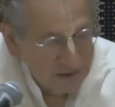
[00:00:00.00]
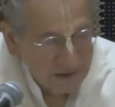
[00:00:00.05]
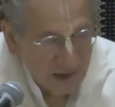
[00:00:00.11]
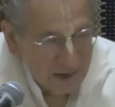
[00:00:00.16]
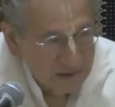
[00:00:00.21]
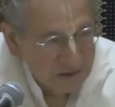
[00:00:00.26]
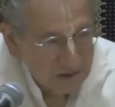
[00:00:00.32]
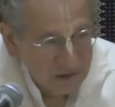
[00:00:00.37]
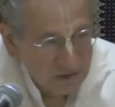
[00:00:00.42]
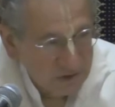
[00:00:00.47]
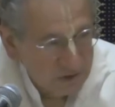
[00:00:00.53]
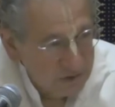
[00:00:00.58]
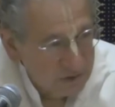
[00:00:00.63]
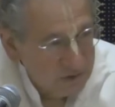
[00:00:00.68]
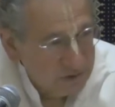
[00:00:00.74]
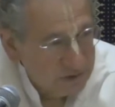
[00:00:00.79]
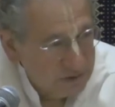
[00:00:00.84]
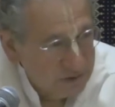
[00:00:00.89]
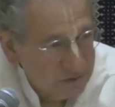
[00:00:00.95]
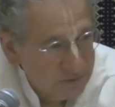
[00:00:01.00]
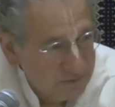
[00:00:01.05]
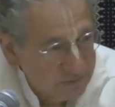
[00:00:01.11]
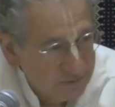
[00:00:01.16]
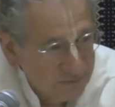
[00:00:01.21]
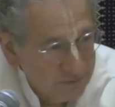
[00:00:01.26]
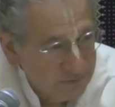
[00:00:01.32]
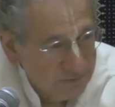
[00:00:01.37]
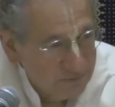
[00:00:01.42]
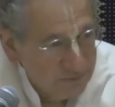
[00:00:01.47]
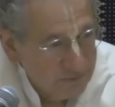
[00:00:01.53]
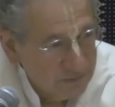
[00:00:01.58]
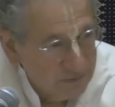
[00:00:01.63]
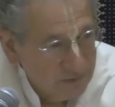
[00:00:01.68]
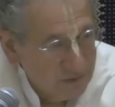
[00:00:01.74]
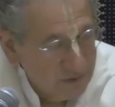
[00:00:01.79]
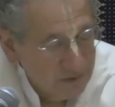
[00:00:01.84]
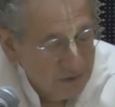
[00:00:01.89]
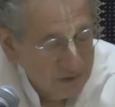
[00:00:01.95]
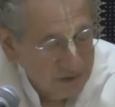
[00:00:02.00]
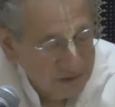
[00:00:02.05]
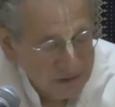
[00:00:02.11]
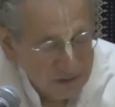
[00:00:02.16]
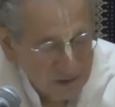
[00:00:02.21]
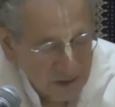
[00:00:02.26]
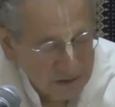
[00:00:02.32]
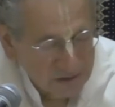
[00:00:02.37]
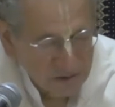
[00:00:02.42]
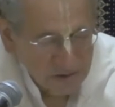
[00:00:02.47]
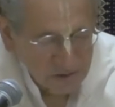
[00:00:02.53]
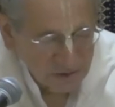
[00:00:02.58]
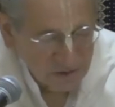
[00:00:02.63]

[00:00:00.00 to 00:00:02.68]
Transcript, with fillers: is not the solution. It's not the